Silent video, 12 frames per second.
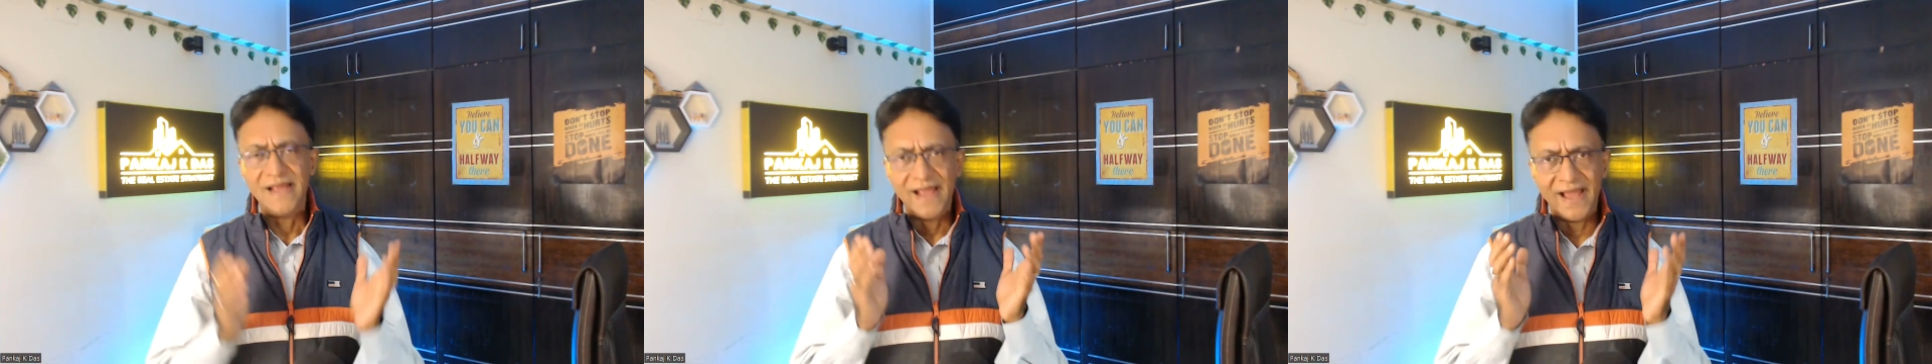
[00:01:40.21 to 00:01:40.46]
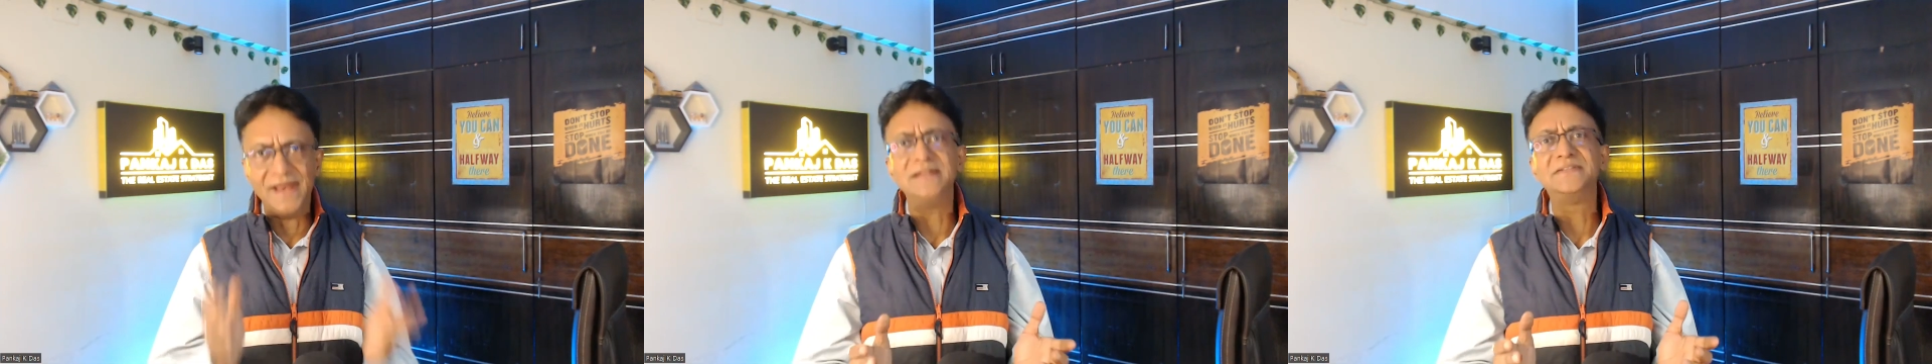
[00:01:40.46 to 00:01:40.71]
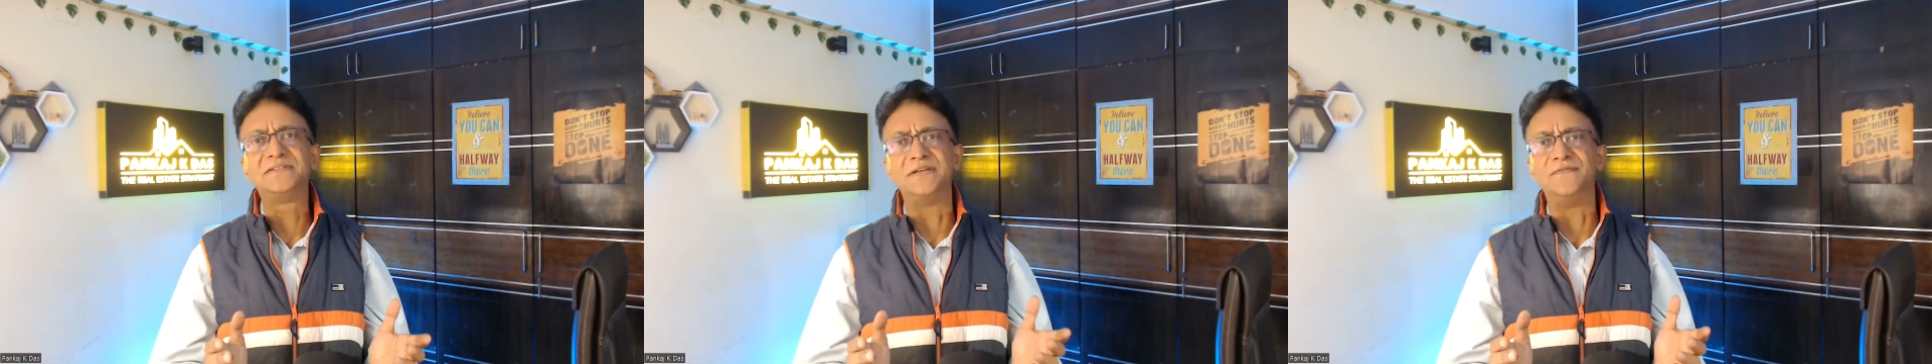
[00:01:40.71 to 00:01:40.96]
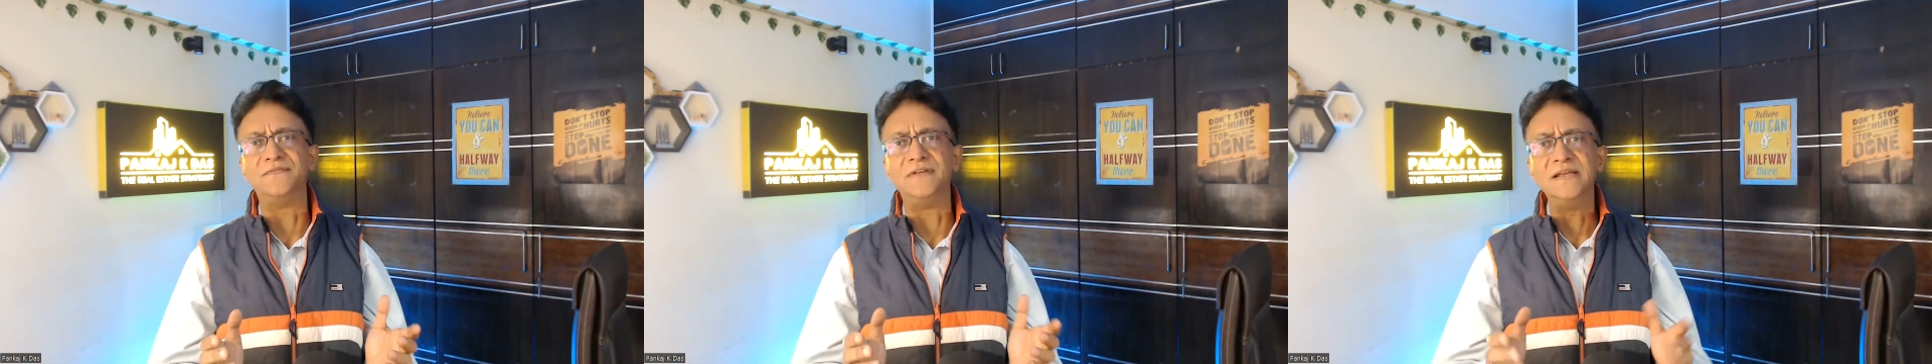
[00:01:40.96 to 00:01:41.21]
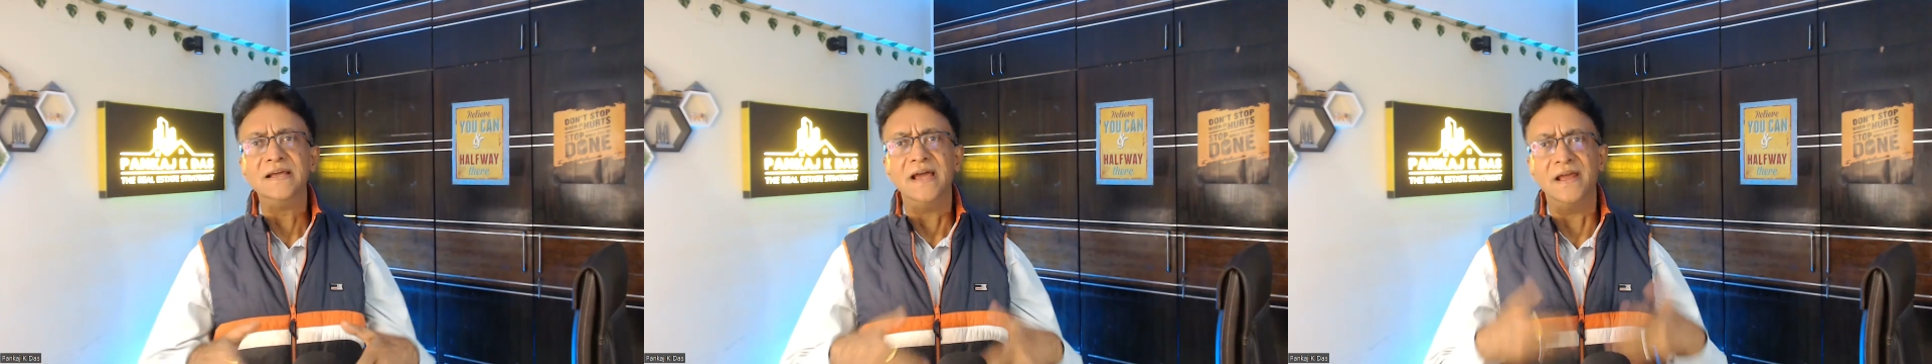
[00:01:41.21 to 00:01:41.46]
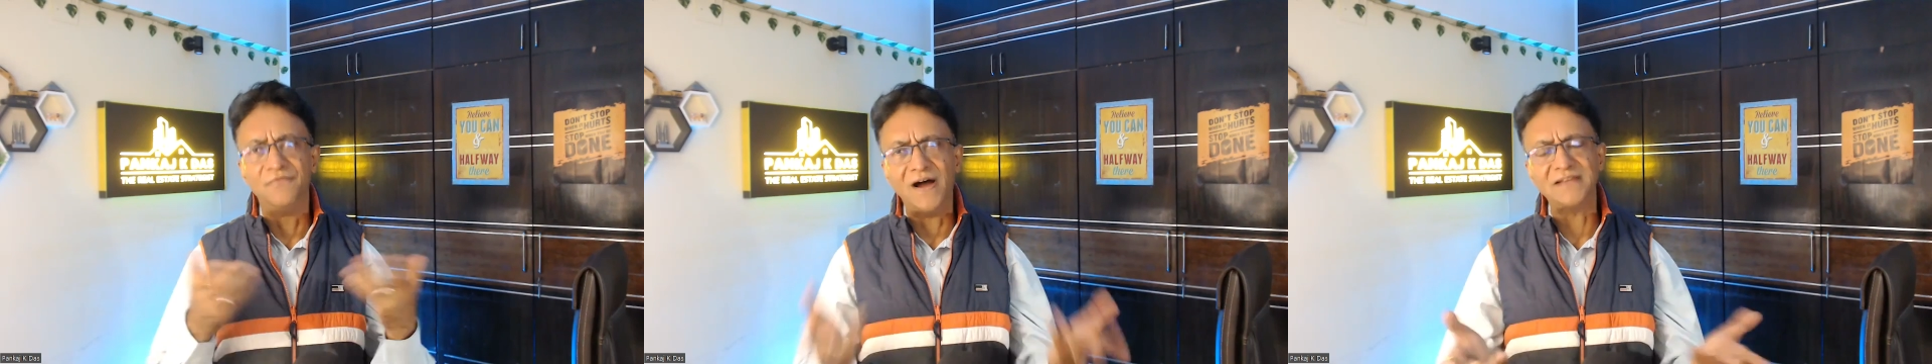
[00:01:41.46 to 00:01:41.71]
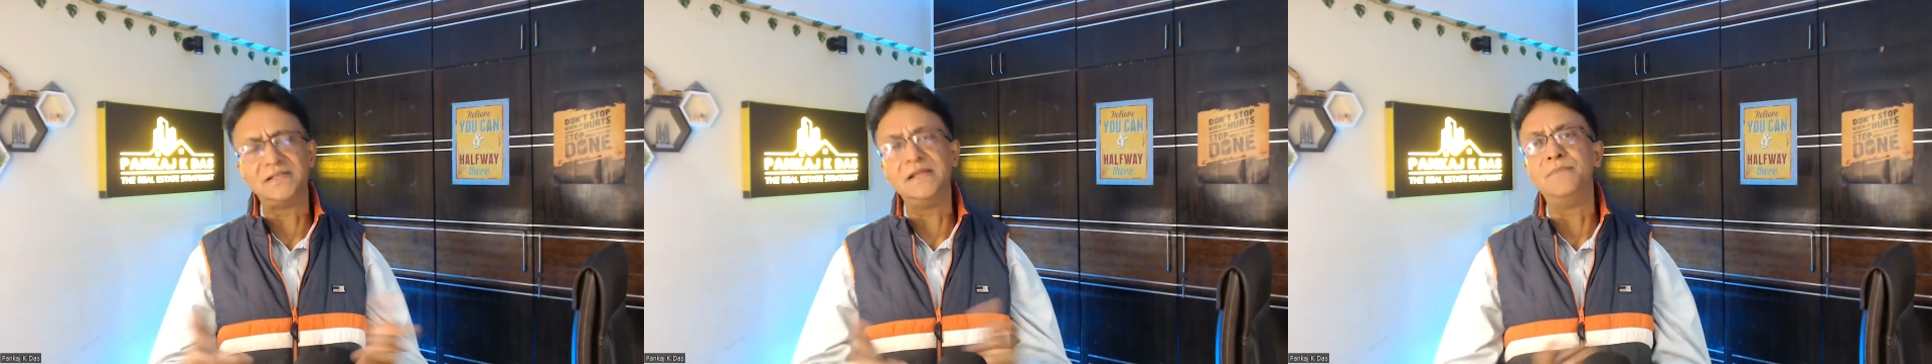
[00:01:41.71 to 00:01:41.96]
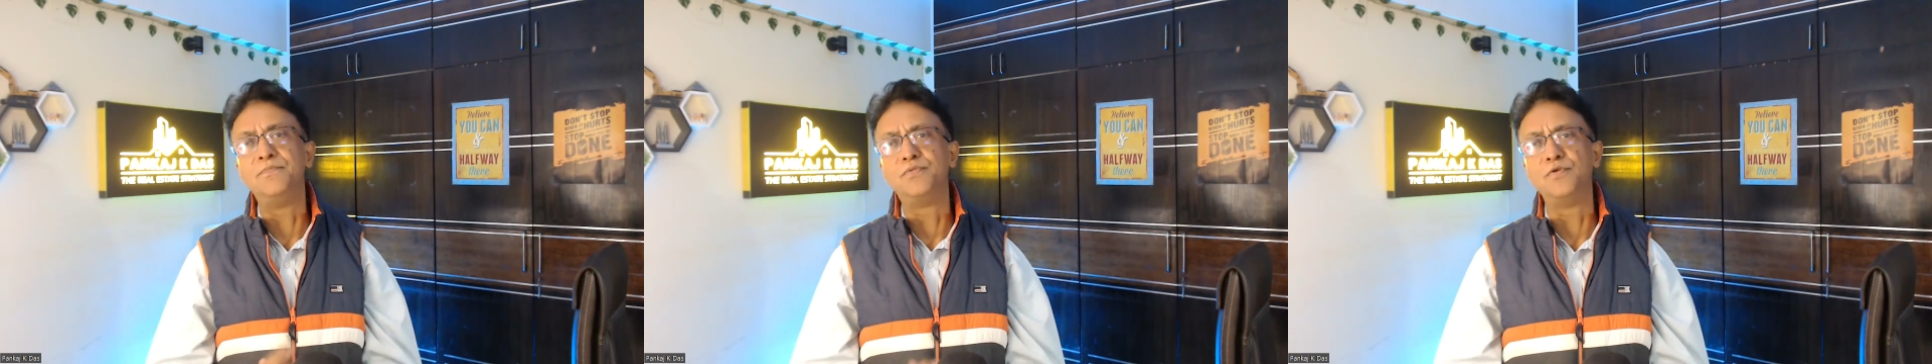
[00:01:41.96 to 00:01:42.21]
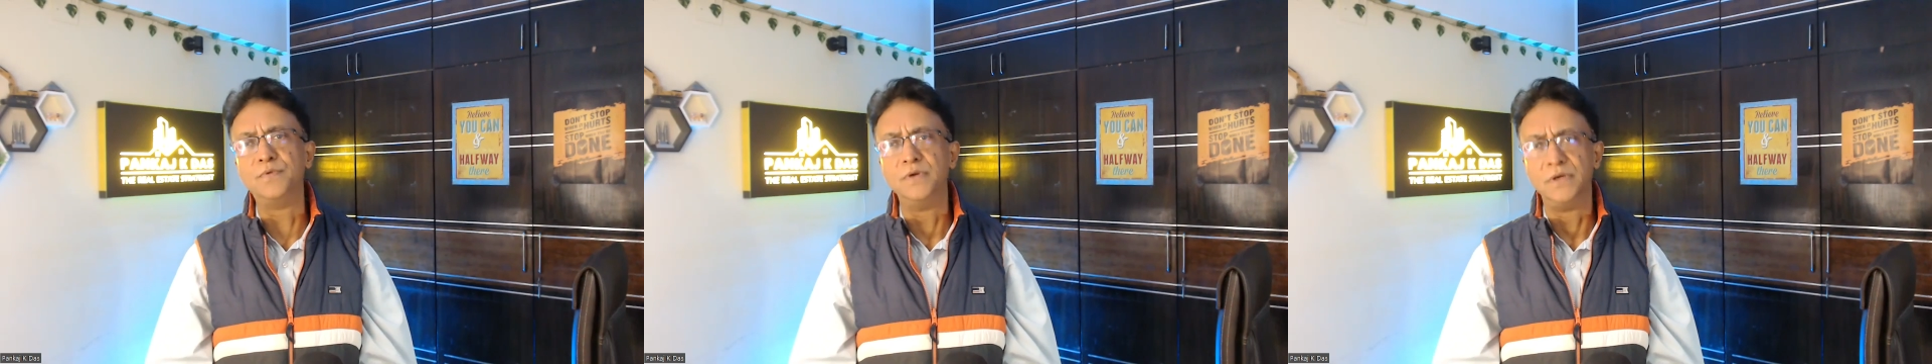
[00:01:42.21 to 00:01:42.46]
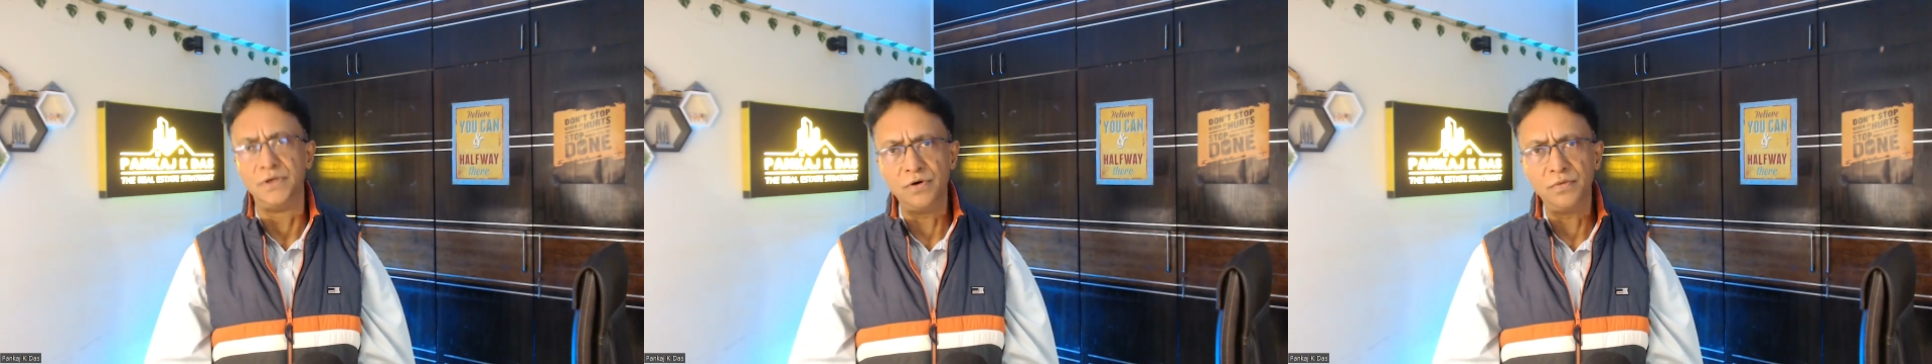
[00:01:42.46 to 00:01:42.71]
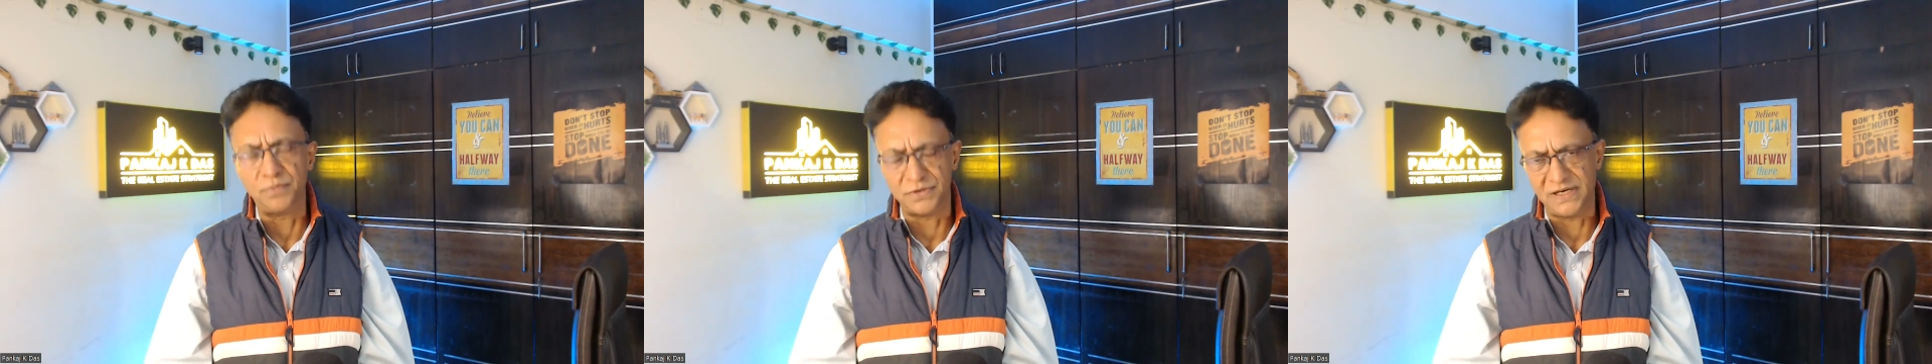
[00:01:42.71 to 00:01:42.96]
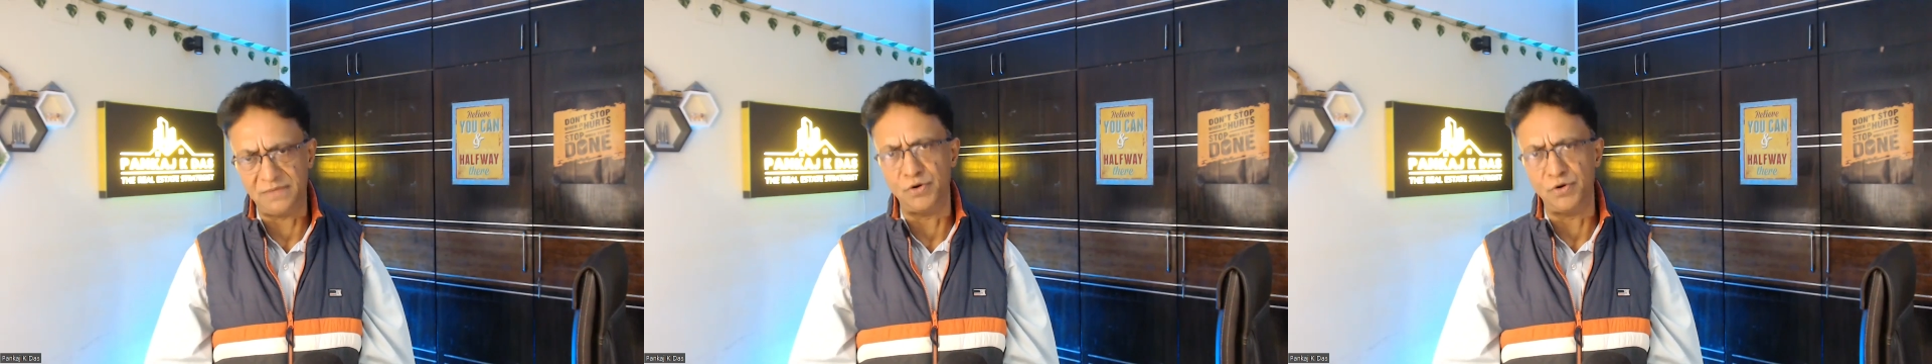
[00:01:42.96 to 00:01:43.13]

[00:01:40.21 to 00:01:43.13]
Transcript: enhanced safety, and vastly improved, project